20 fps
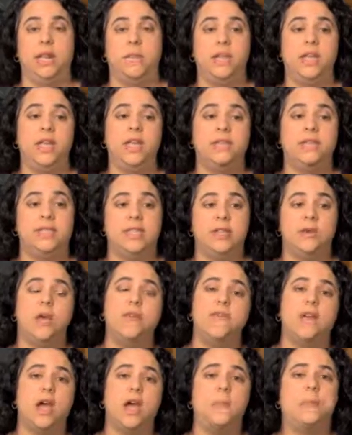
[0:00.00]
APQC,
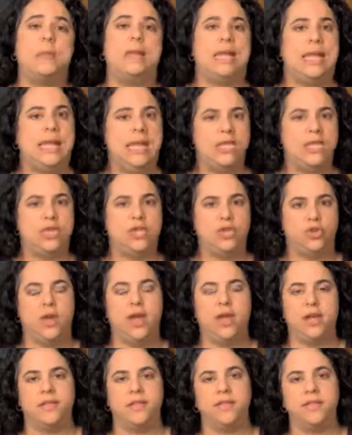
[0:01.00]
we have a couple of key
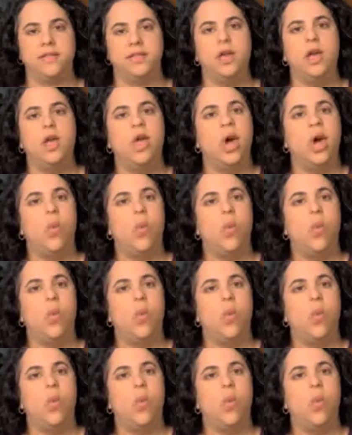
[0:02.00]
strengths.